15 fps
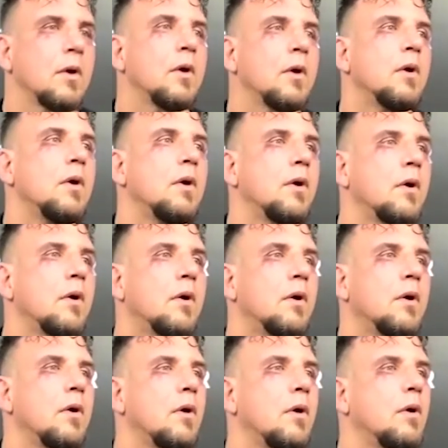Are you going to go back
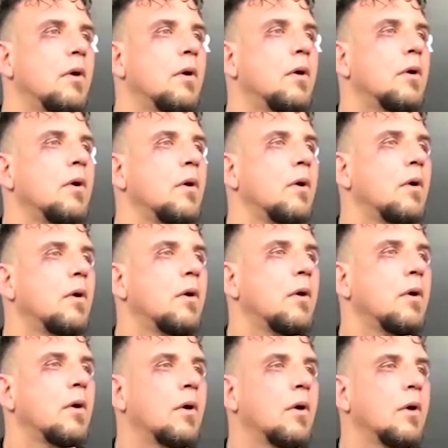to uh, to mixed martial
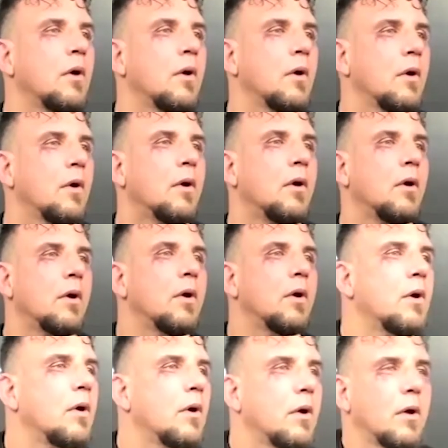arts? And, and when's the time
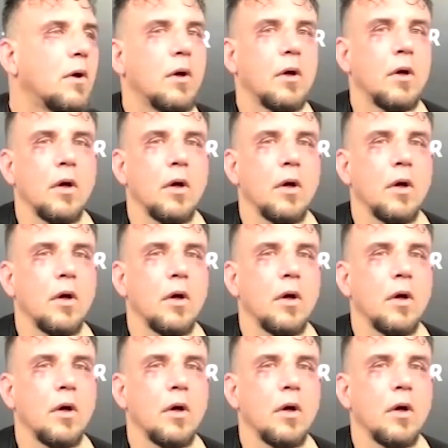frame for that?